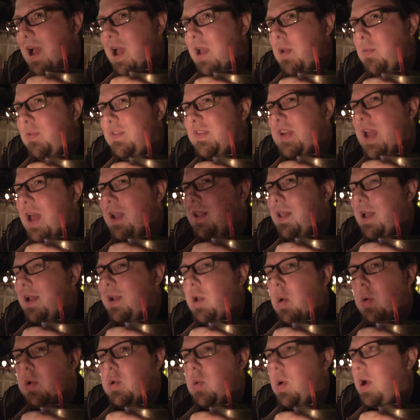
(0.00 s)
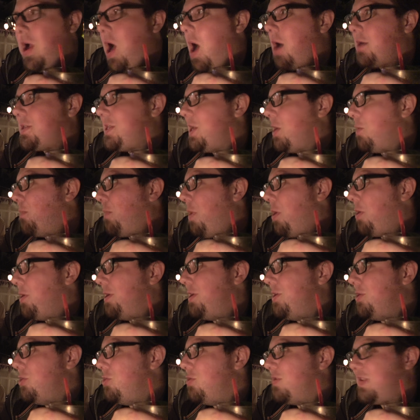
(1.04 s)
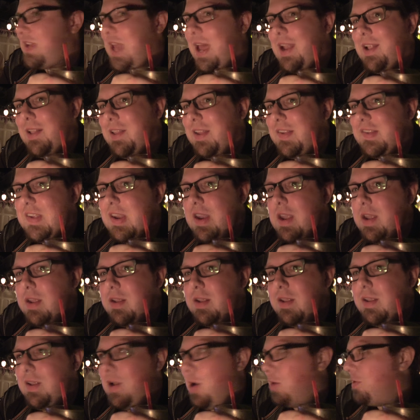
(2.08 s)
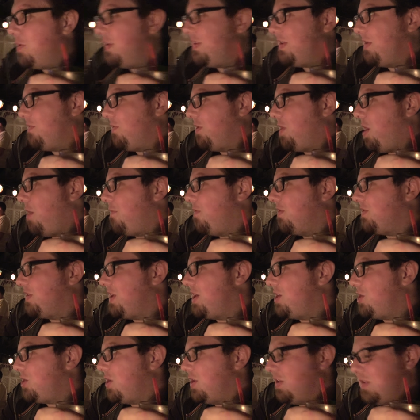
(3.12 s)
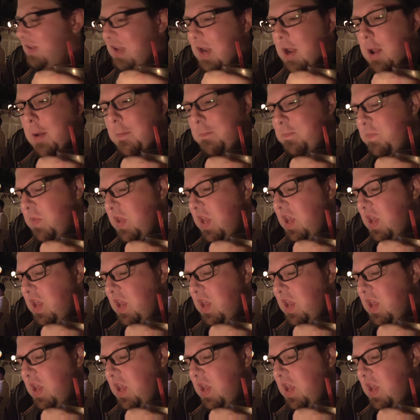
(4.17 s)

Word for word: it was kind of like going to a cocktail party, and you just kind of listen to all these different conversations, you know?